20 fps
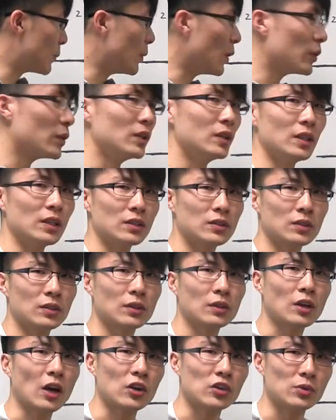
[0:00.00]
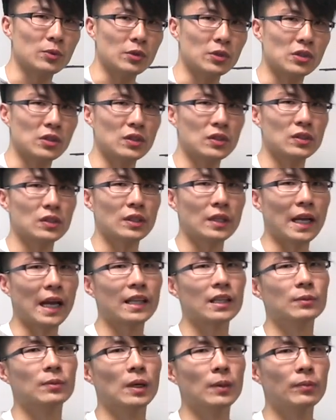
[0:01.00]
both of these contributions and
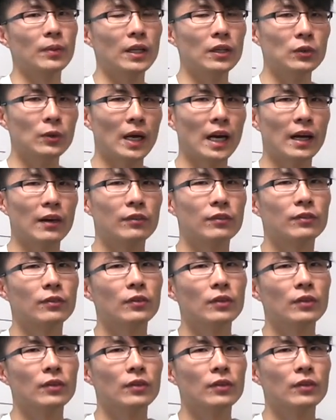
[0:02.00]
add them up, and you have